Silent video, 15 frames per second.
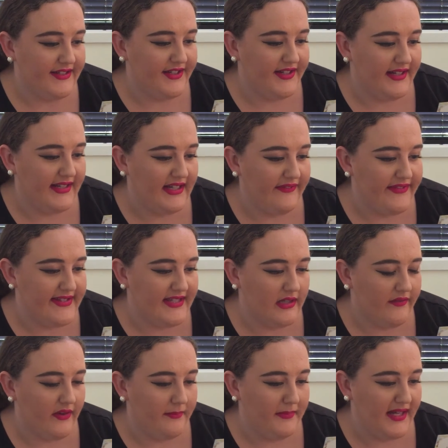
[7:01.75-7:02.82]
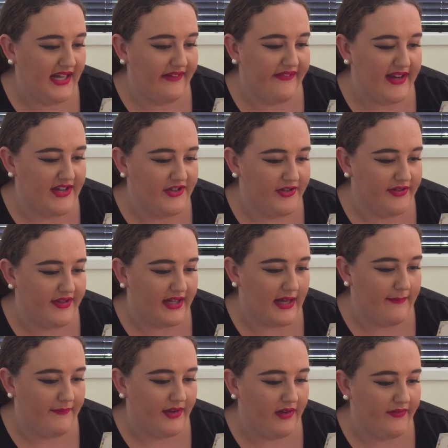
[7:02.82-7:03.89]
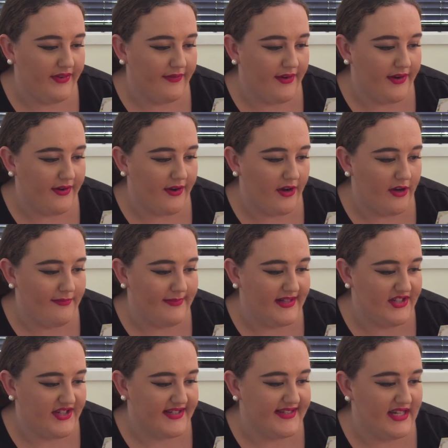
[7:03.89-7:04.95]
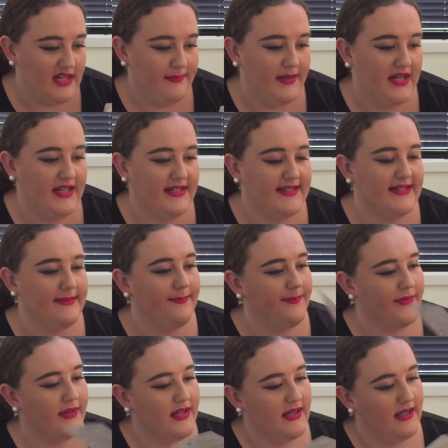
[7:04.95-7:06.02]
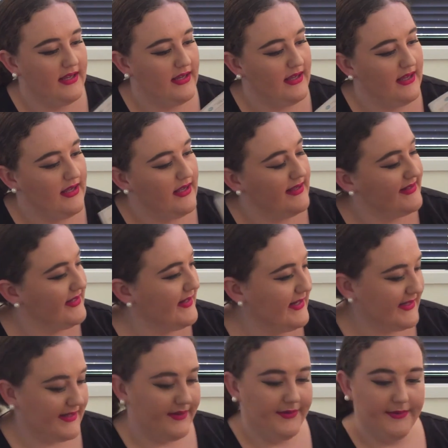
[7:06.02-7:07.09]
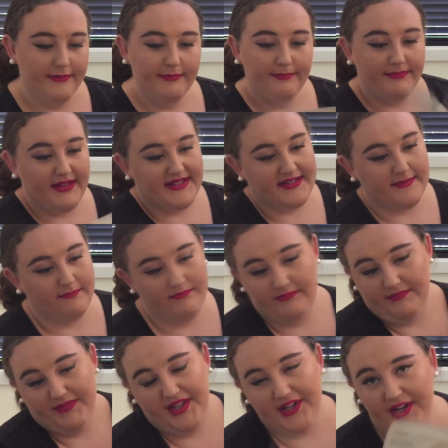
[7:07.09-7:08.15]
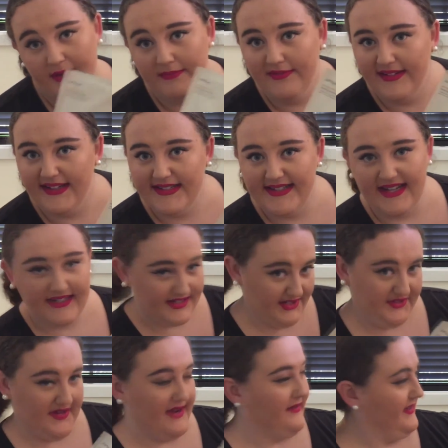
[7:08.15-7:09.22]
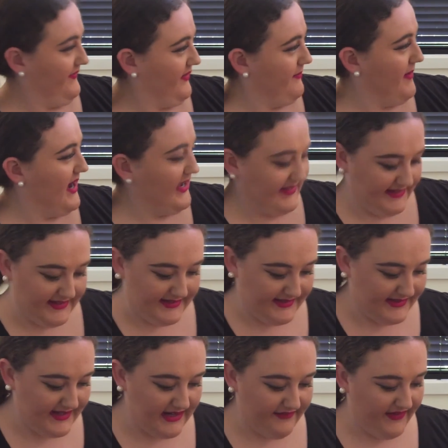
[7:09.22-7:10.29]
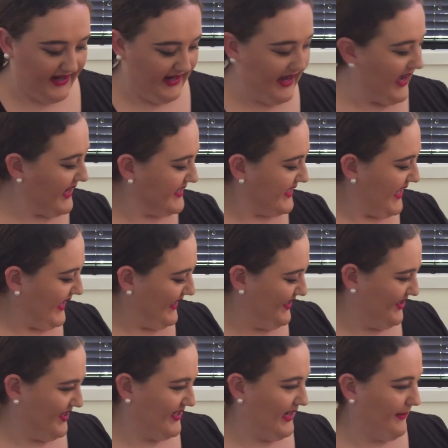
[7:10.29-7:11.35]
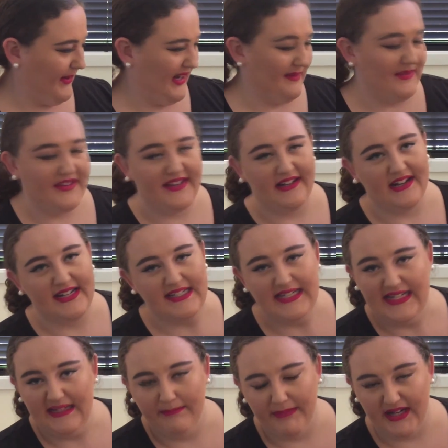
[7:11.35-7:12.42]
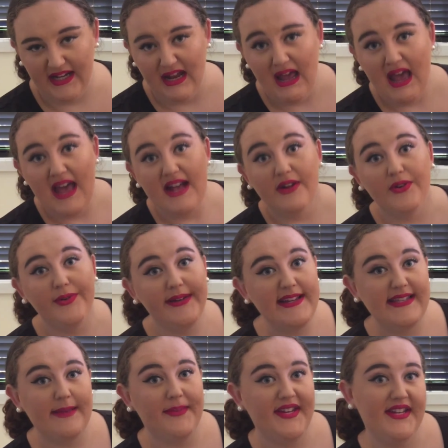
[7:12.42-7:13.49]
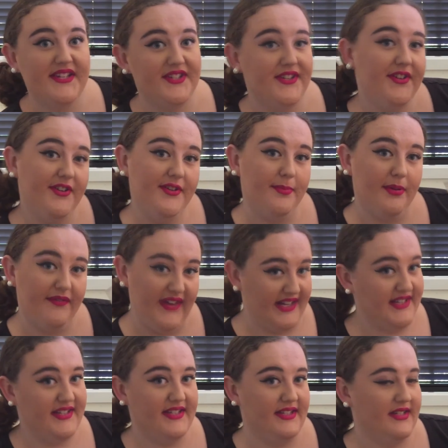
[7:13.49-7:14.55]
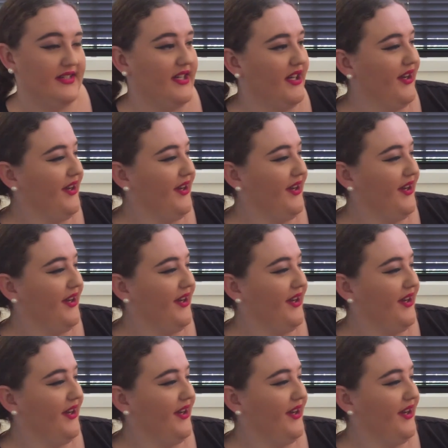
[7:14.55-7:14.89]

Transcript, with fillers: you can give yourself a mini facial in the comfort of your own home in just 10 minutes. So that's cool. You know, I'm always down to try different masks and stuff, and anti-aging, I mean, I'm only 19, but always something to prevent, you